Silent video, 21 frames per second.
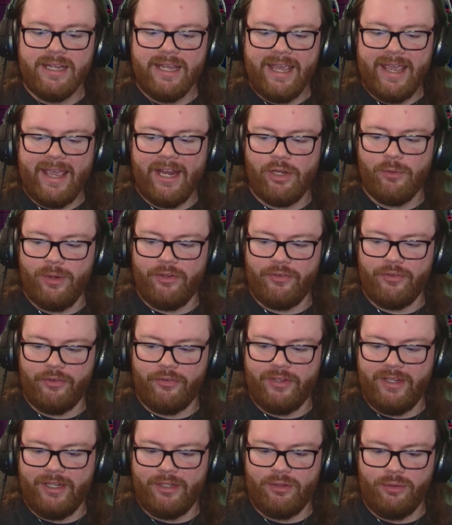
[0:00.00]
Anyways, let's
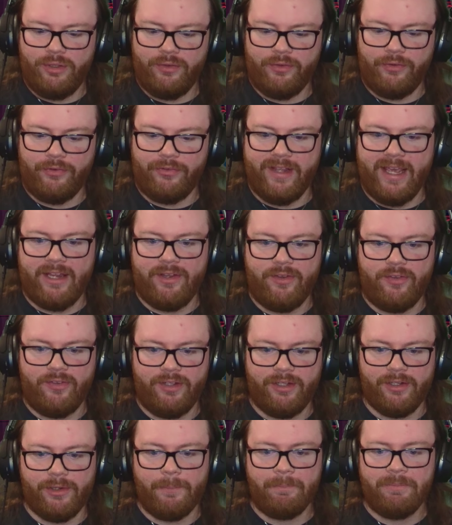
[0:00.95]
take a look at the stats
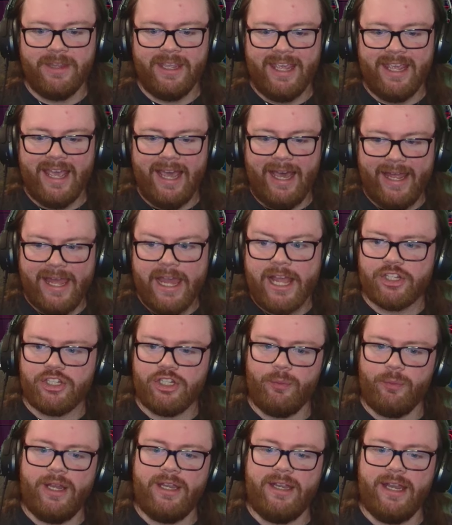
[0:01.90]
here. I
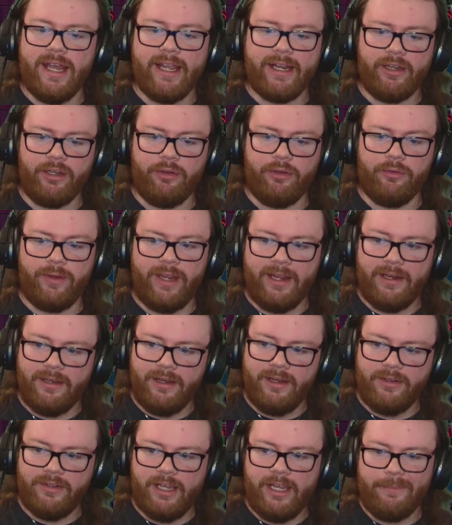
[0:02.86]
actually went negative, and
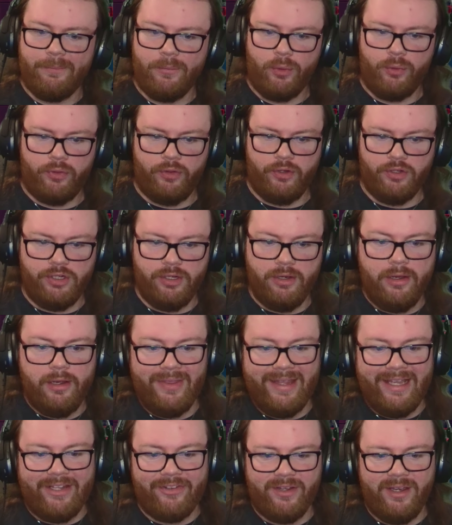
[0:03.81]
I died more than Khan.
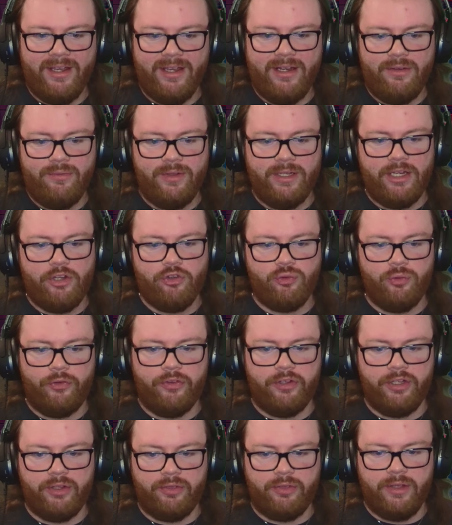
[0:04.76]
That's kind of the
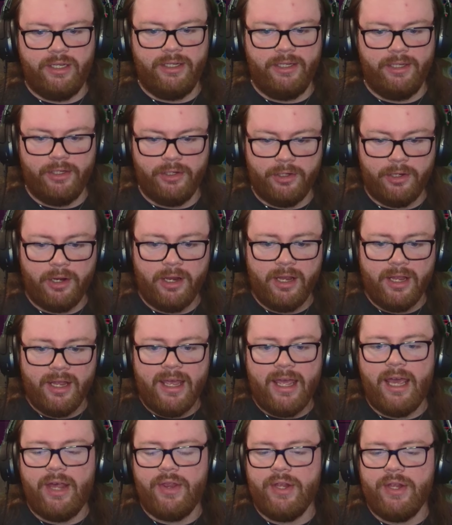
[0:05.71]
interesting thing here.
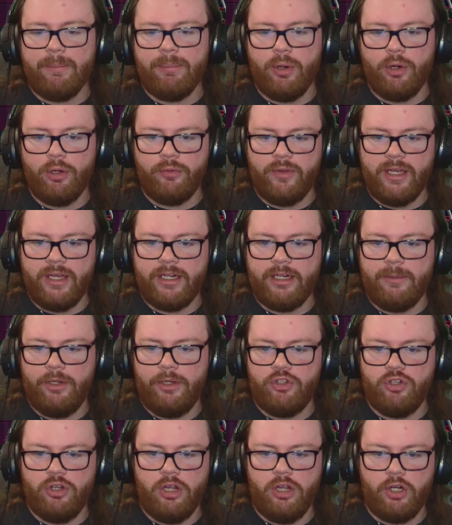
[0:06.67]
I think part of that can be
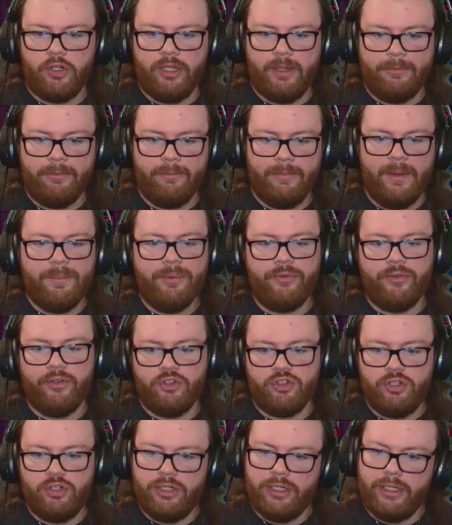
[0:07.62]
chalked up to my
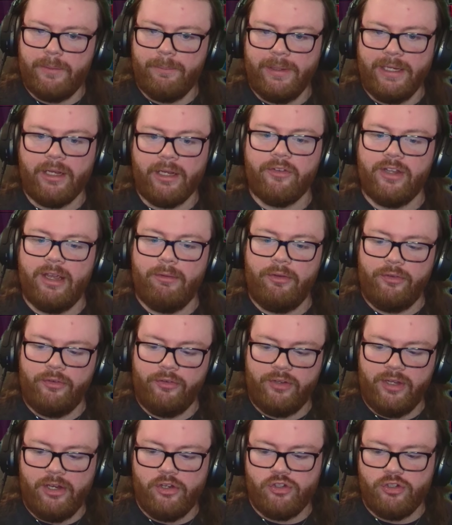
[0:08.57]
positioning, because I was
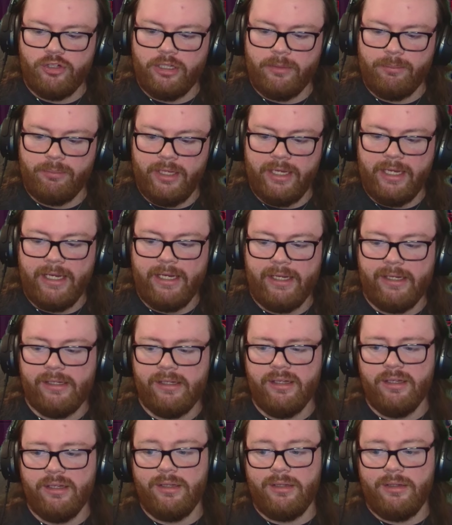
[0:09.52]
intentionally playing
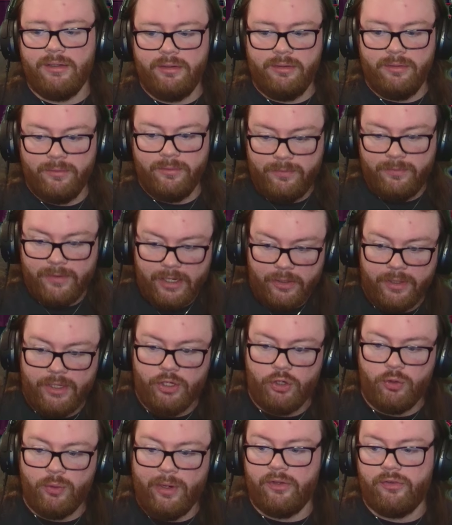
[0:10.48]
very
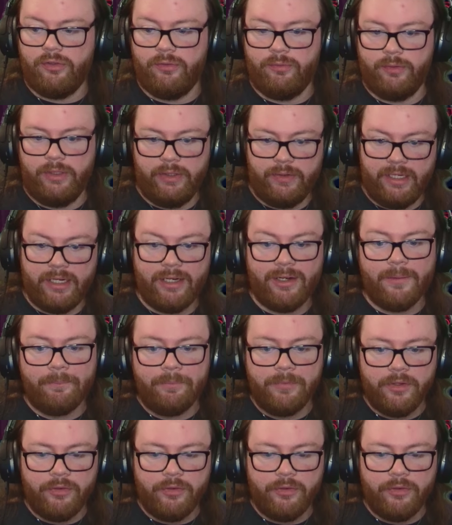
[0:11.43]
aggressively there.